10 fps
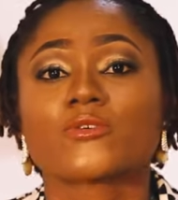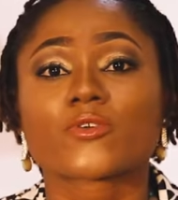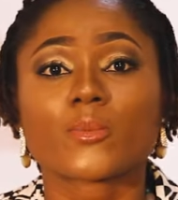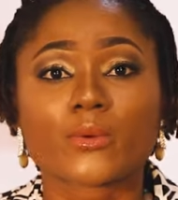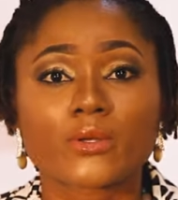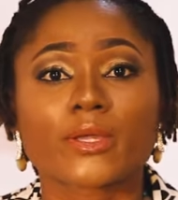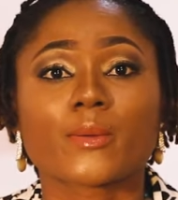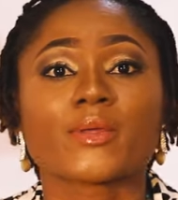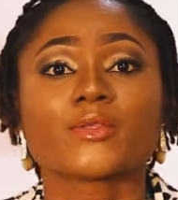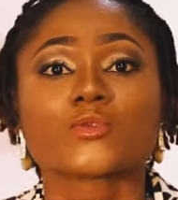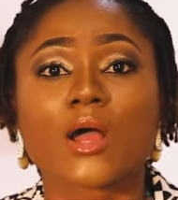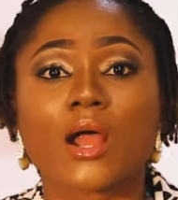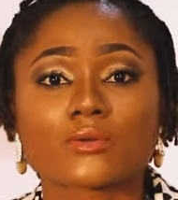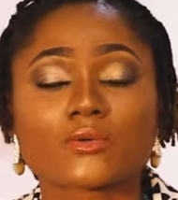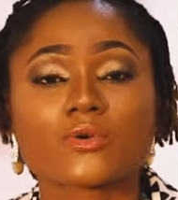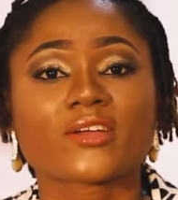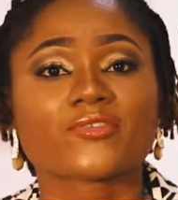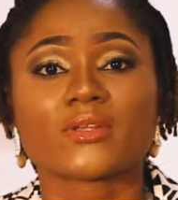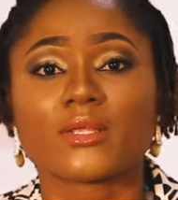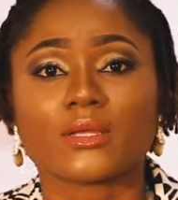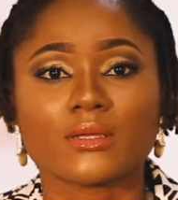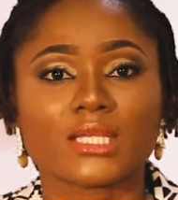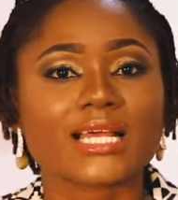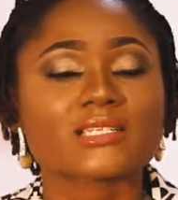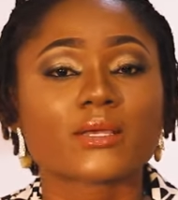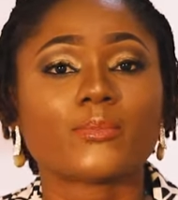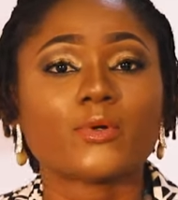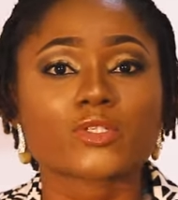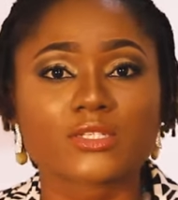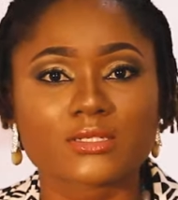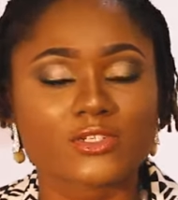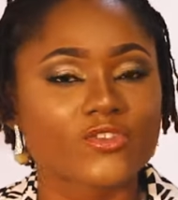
from Birin Kebbi to Argungu every day. That's a boost. The